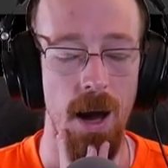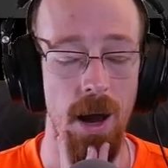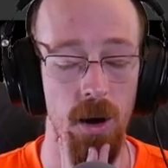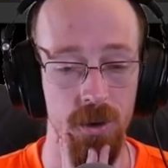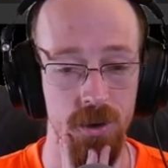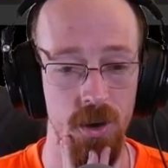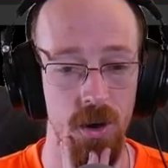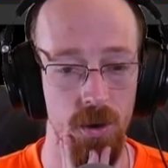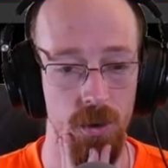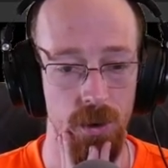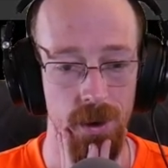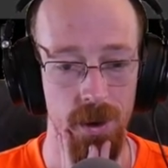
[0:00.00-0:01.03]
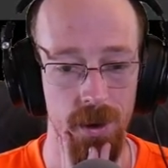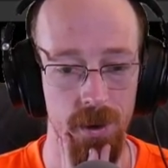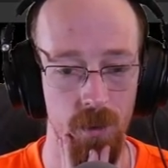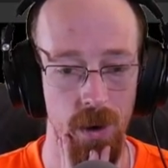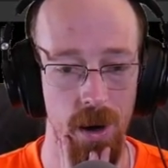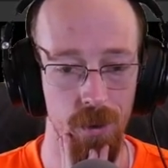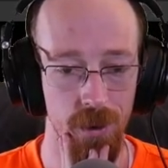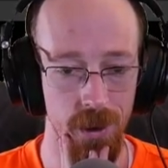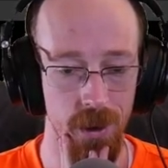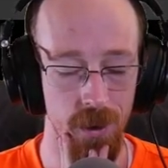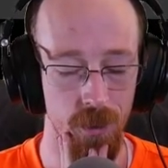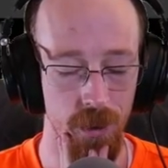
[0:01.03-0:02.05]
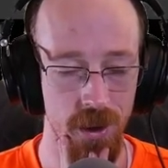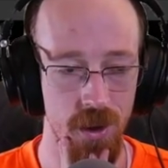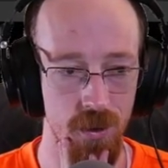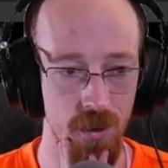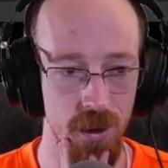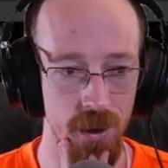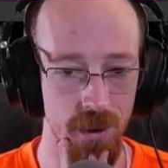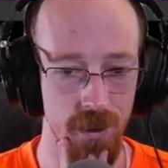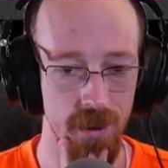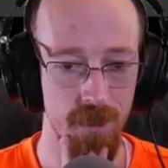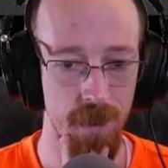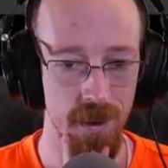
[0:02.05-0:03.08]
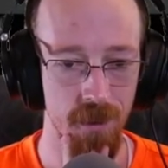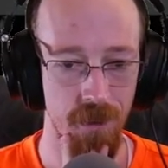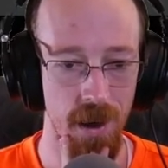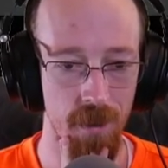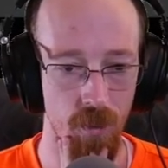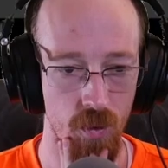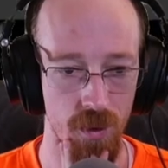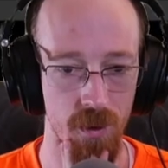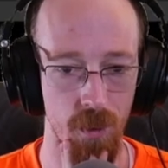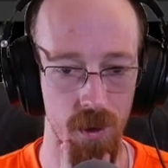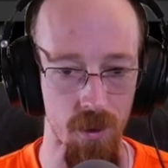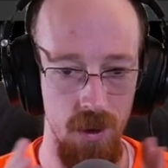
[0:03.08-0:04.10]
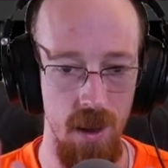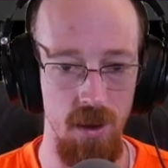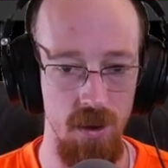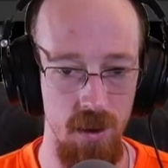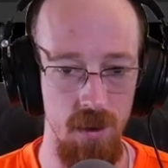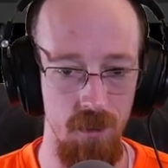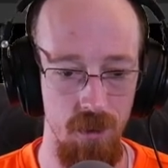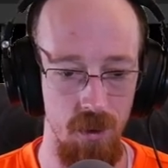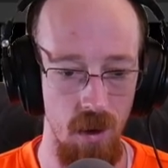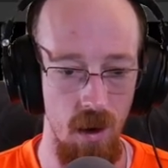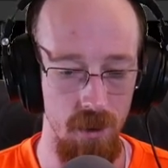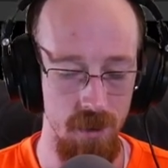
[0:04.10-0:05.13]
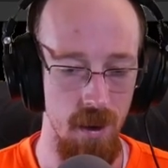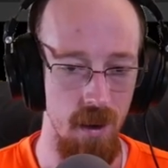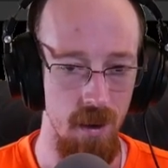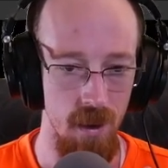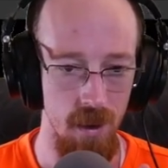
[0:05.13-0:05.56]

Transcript: I also, while we're here, wish you could specify more than one location for content,